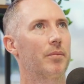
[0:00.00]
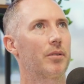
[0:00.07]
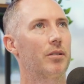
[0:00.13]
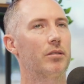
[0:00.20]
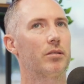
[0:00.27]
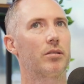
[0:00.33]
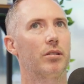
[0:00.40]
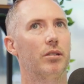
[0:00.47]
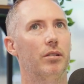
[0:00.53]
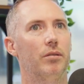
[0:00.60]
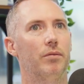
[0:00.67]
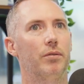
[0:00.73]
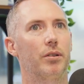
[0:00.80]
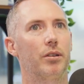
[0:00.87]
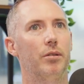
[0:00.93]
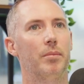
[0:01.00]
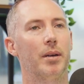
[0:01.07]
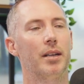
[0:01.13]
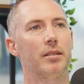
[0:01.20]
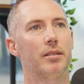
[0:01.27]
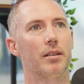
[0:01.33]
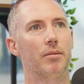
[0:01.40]
concern for
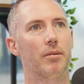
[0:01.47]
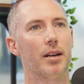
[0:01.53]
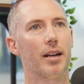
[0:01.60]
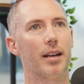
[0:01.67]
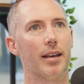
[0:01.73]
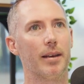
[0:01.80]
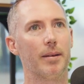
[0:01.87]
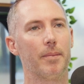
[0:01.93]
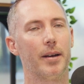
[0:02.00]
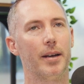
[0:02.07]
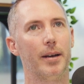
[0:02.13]
humanity, really.